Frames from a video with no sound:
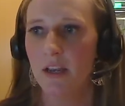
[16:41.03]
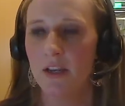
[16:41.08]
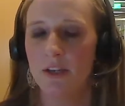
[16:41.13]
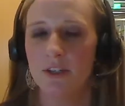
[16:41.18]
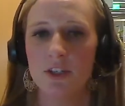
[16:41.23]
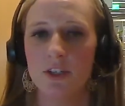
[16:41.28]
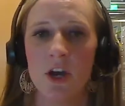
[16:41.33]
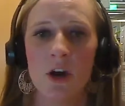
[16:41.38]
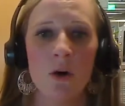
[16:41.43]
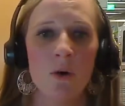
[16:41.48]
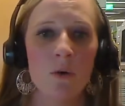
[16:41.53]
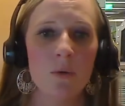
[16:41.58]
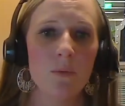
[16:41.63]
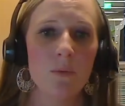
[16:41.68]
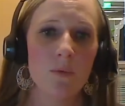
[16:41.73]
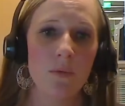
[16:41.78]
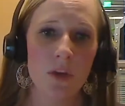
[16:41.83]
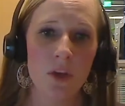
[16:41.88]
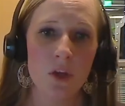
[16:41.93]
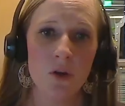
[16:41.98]
So
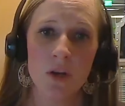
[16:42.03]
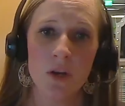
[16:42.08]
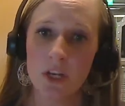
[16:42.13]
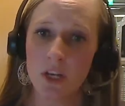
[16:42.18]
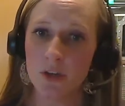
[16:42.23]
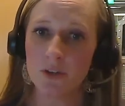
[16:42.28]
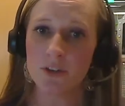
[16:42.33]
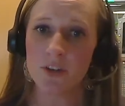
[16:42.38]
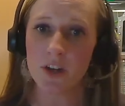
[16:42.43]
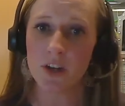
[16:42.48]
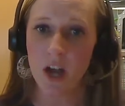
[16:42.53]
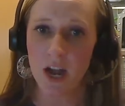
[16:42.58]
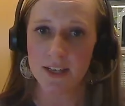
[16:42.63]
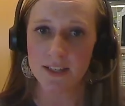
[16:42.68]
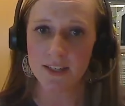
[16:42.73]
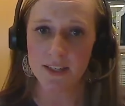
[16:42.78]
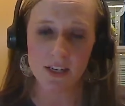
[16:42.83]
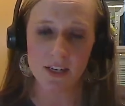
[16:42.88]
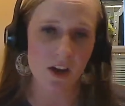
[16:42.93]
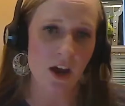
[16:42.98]
you can use the
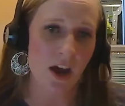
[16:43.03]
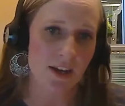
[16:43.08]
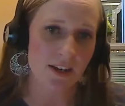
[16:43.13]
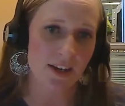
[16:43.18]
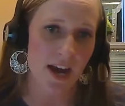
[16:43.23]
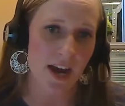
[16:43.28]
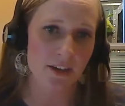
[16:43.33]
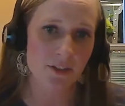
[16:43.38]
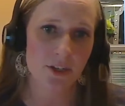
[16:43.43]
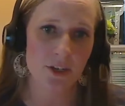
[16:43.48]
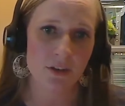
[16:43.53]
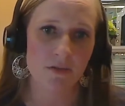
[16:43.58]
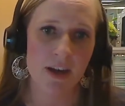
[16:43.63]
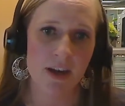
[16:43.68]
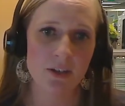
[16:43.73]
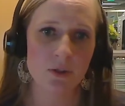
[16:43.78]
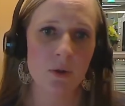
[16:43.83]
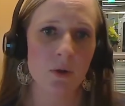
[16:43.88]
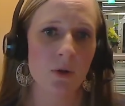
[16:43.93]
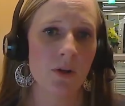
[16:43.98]
Constant Contact
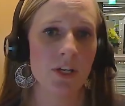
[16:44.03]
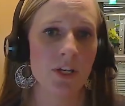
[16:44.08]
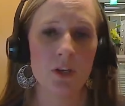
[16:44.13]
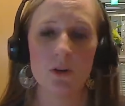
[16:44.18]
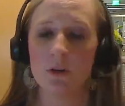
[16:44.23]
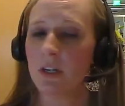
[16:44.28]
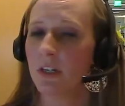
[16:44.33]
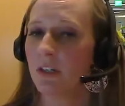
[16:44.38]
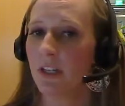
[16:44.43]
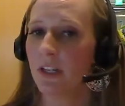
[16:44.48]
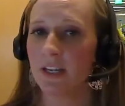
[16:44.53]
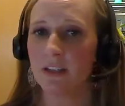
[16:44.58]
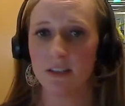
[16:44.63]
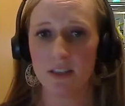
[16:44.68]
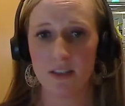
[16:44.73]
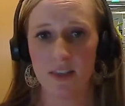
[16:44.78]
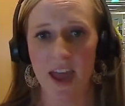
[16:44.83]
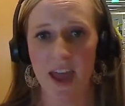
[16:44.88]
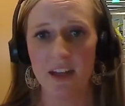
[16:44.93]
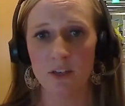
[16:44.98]
survey tool, and you can link
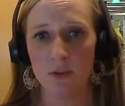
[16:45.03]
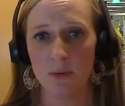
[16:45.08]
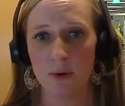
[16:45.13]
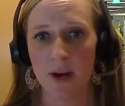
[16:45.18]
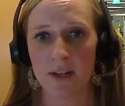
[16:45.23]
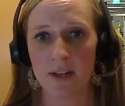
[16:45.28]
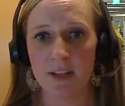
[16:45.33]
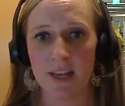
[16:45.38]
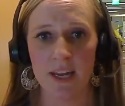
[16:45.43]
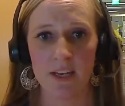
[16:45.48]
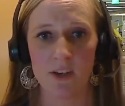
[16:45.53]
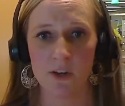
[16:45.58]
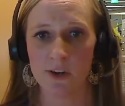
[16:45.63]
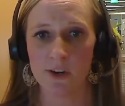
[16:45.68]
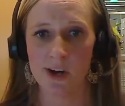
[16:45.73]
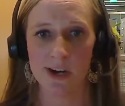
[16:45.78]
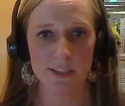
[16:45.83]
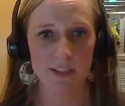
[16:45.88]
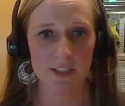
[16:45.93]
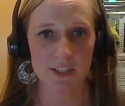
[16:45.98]
to that directly in your
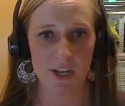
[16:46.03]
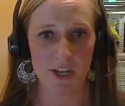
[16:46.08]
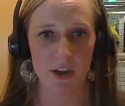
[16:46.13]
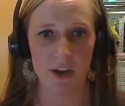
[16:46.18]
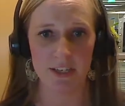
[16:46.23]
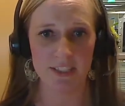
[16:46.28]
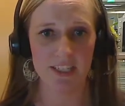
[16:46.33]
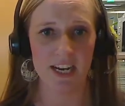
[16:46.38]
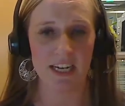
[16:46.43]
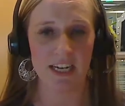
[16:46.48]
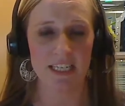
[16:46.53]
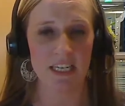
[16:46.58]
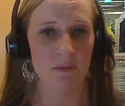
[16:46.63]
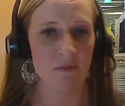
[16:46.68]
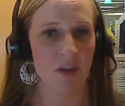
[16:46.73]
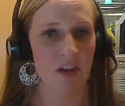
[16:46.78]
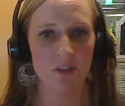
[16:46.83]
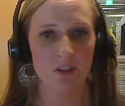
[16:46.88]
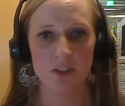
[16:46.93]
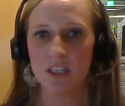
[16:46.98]
Constant Contact
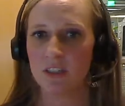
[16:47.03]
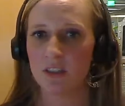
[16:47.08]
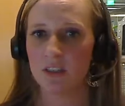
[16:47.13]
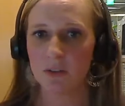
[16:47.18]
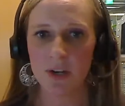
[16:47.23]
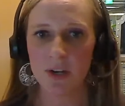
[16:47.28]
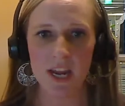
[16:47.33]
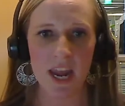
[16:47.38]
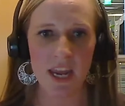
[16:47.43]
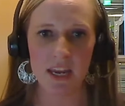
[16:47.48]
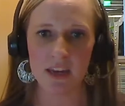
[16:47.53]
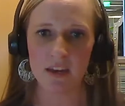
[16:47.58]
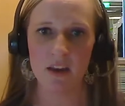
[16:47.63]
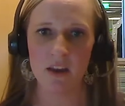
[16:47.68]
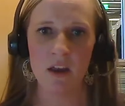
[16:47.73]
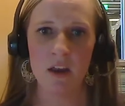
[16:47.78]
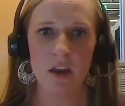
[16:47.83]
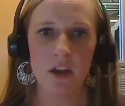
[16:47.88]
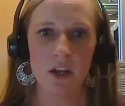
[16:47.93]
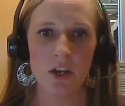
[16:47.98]
email. Just create
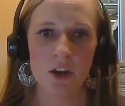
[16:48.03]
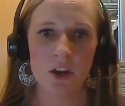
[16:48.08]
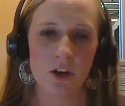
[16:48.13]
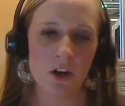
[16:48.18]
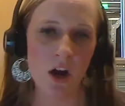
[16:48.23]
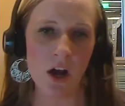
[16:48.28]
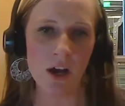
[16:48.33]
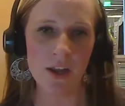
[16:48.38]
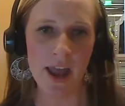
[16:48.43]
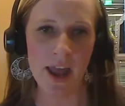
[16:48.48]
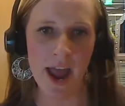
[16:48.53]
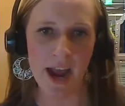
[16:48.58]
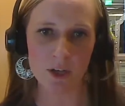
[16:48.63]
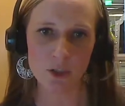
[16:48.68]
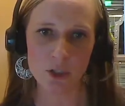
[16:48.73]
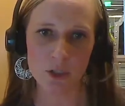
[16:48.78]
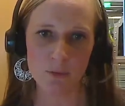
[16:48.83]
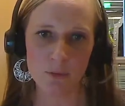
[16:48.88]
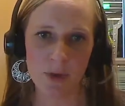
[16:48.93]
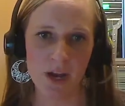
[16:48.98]
your call to
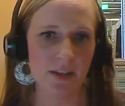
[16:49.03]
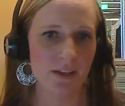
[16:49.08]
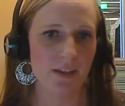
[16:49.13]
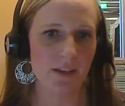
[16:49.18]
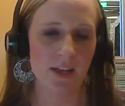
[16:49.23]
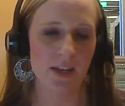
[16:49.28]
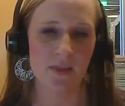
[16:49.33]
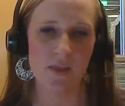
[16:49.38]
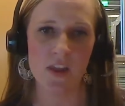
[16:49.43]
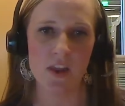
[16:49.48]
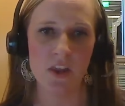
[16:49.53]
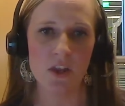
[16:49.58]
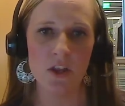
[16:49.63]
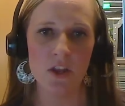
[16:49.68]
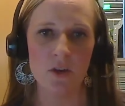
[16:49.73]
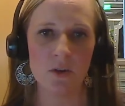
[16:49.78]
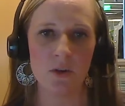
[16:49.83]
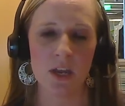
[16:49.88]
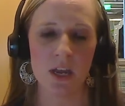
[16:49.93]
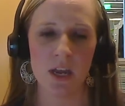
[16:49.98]
action button, and then
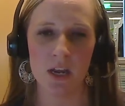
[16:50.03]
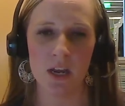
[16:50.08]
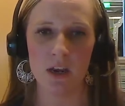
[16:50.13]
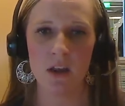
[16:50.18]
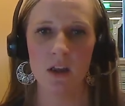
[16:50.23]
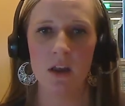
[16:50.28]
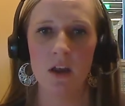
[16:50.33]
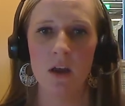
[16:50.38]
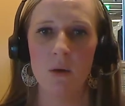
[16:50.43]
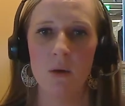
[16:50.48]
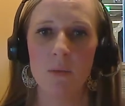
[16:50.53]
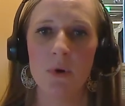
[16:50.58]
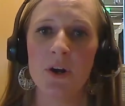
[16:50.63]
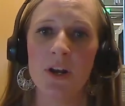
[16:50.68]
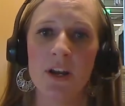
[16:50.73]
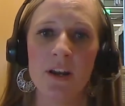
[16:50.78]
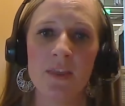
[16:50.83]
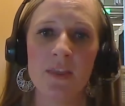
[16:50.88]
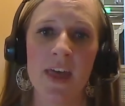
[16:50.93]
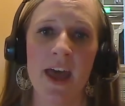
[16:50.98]
you can
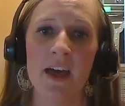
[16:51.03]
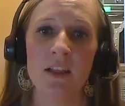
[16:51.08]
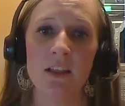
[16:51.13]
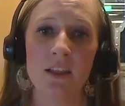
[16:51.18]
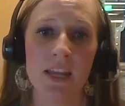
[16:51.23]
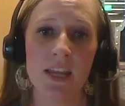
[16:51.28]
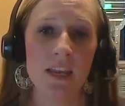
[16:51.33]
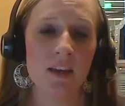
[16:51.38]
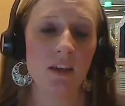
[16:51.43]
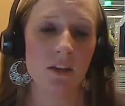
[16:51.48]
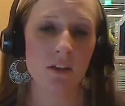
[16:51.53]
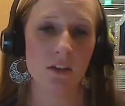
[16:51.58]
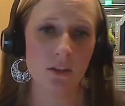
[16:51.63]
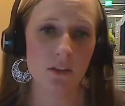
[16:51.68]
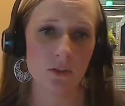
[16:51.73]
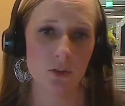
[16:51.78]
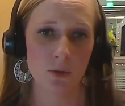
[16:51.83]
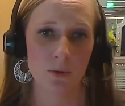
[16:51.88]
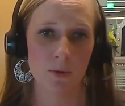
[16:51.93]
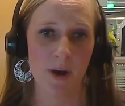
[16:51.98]
put in that link
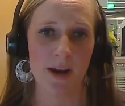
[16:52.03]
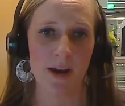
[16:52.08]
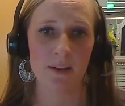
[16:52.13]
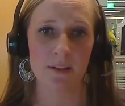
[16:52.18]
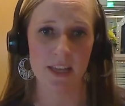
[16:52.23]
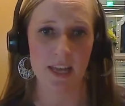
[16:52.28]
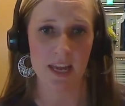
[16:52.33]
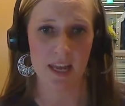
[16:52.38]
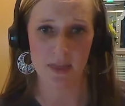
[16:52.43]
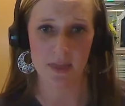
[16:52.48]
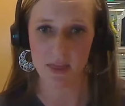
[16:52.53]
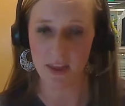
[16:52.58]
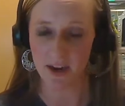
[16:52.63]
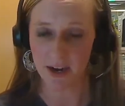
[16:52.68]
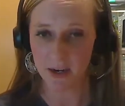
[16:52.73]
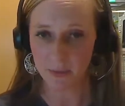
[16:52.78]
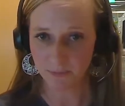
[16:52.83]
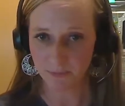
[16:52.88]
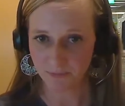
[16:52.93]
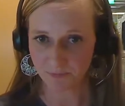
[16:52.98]
directly in there.